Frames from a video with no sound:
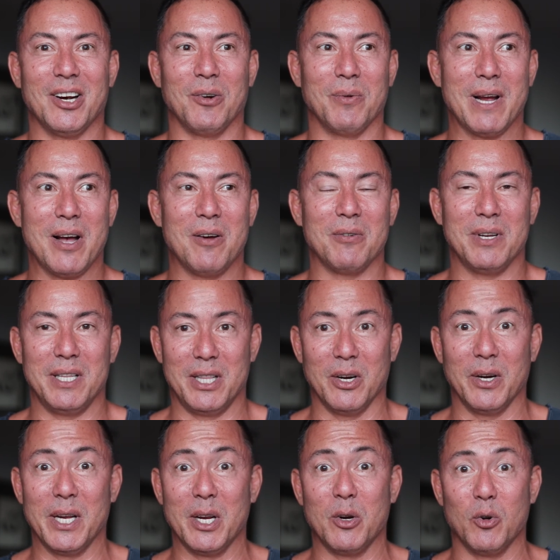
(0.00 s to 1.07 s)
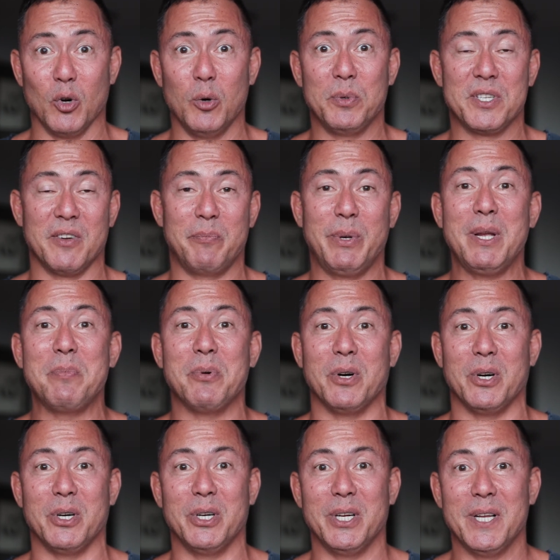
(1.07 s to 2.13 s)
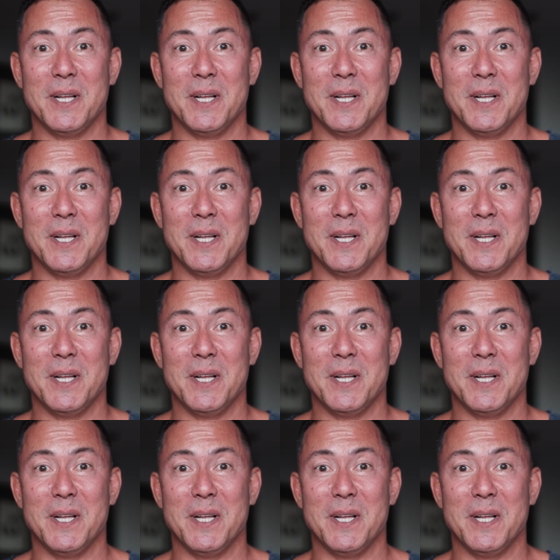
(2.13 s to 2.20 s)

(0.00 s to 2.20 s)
around? They're in groups of people."